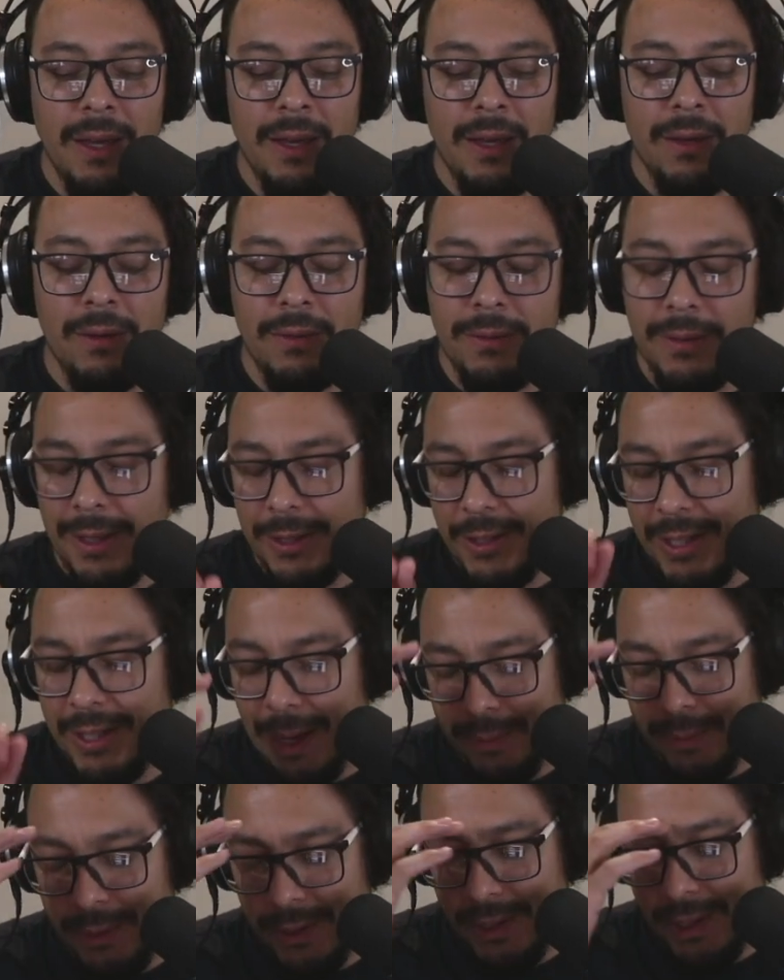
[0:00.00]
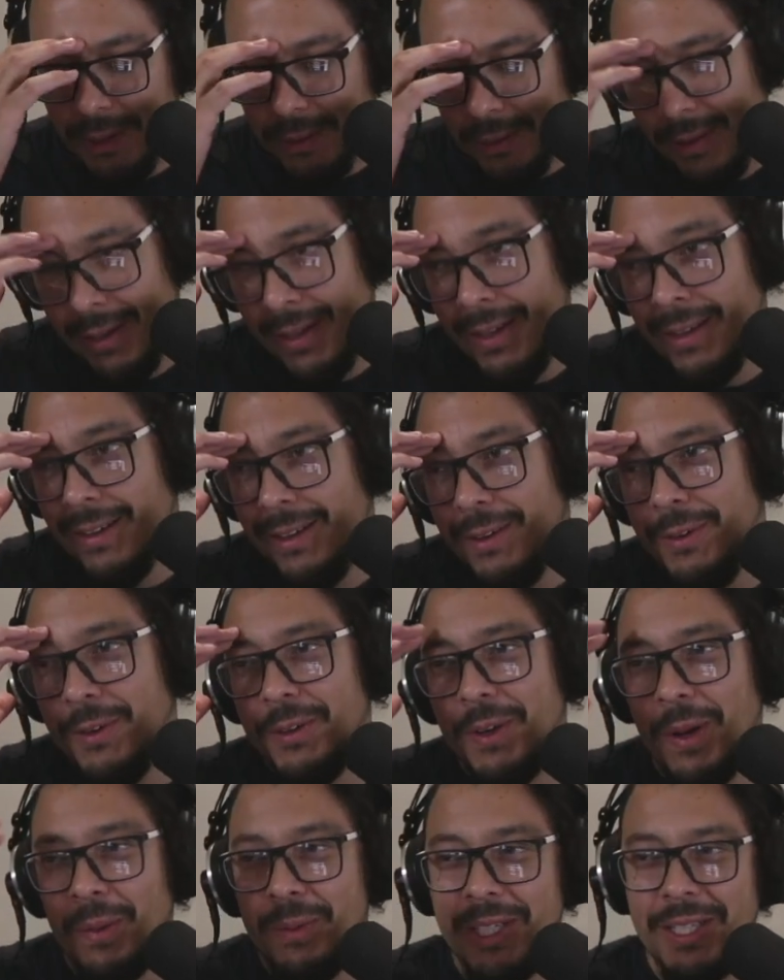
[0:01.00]
not Chapter 2,
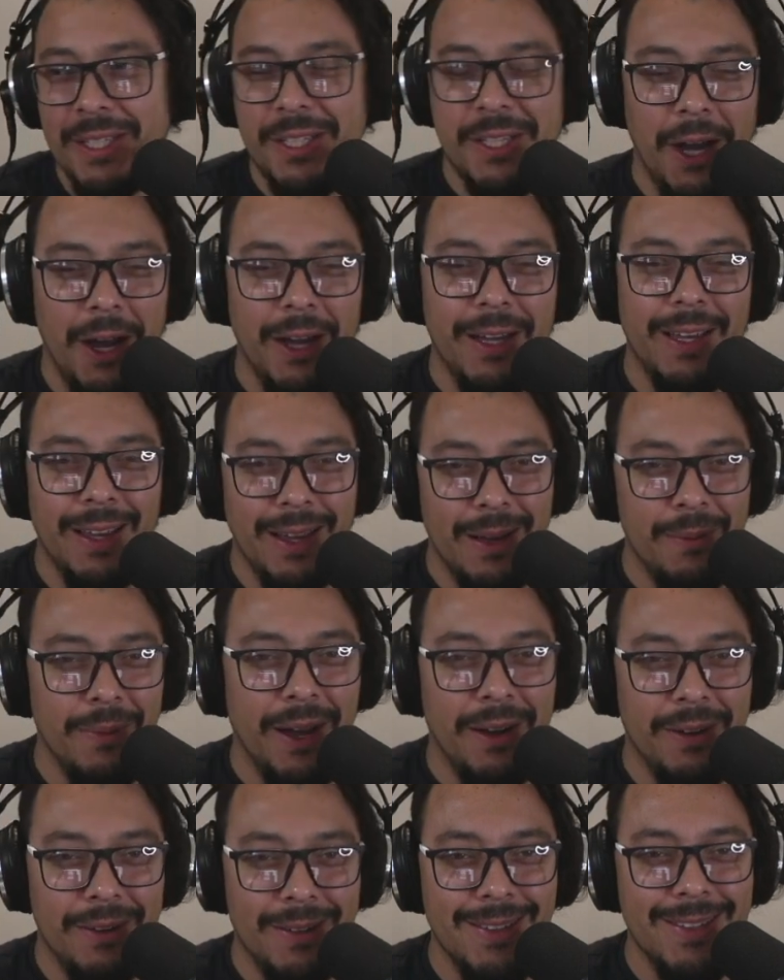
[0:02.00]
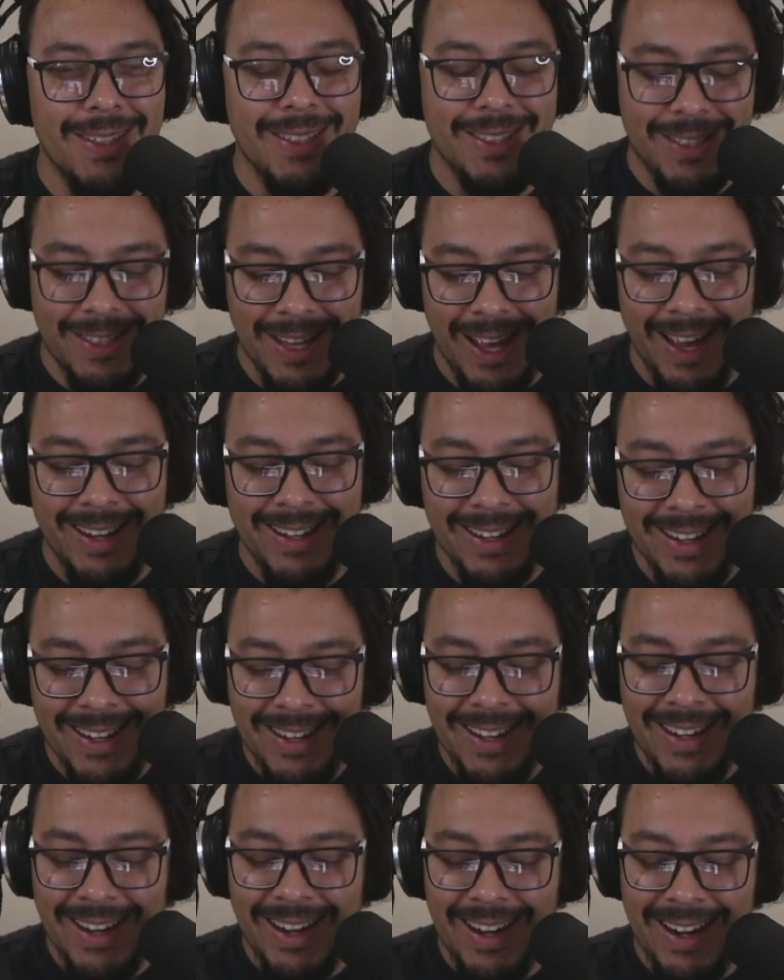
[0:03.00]
I'm just talking about this set,
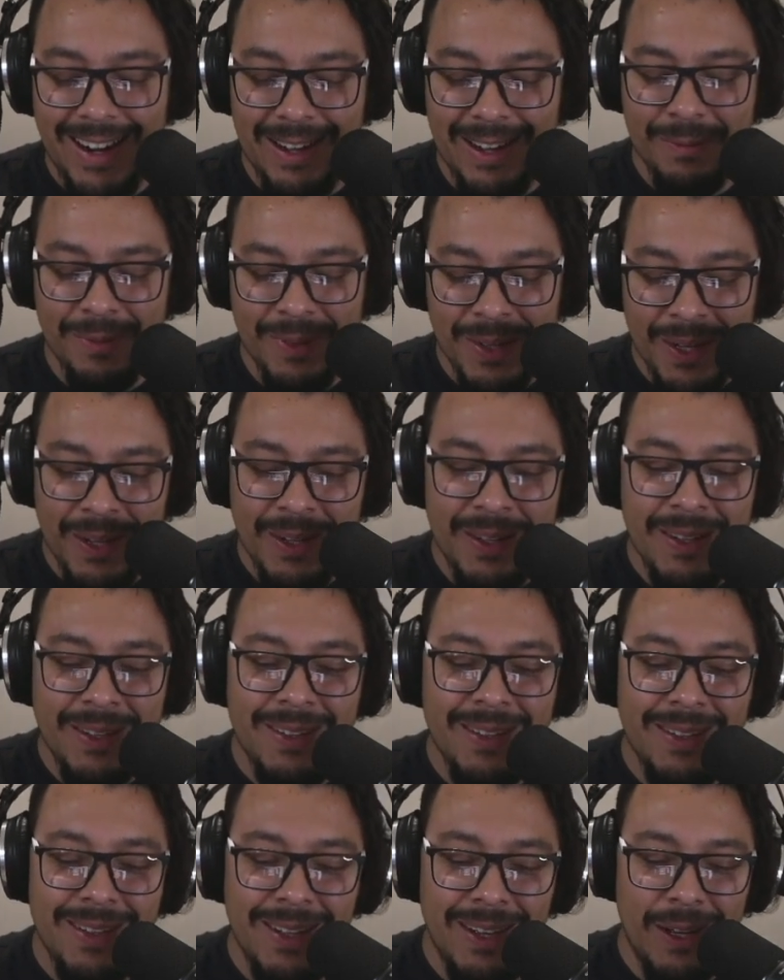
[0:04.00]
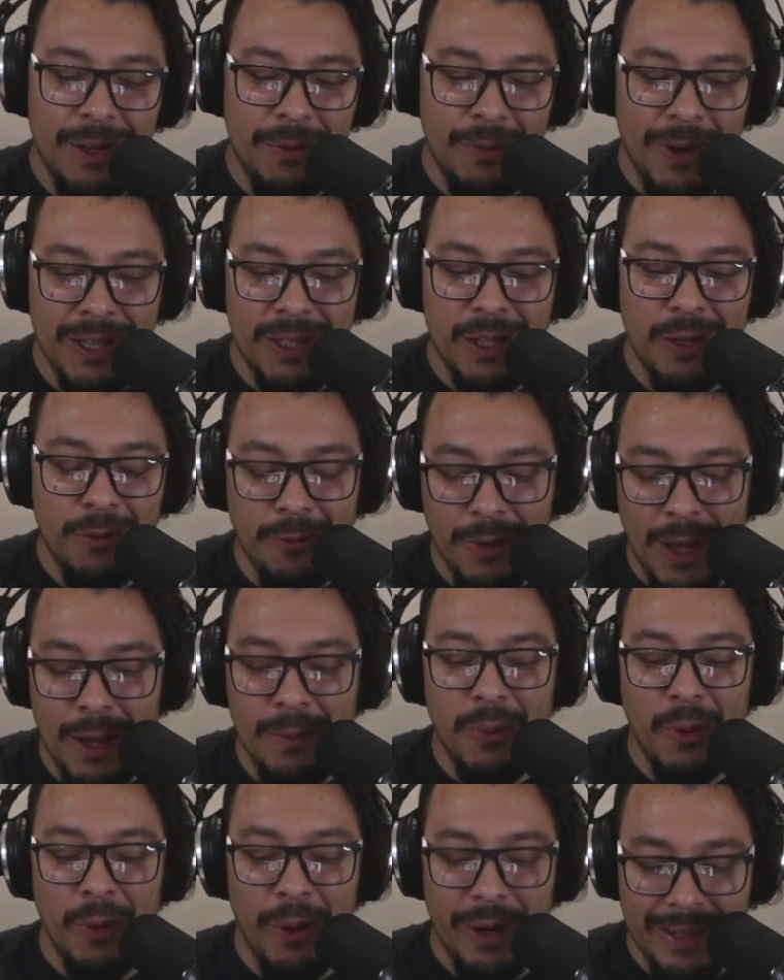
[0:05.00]
Rise of the
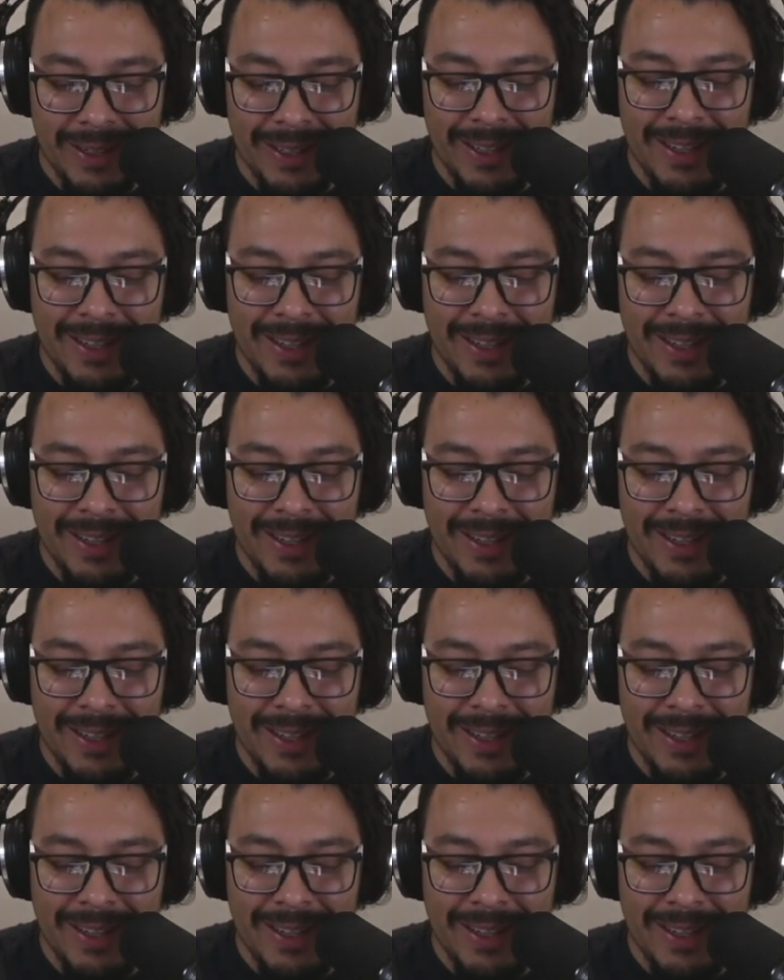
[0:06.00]
Floodborn.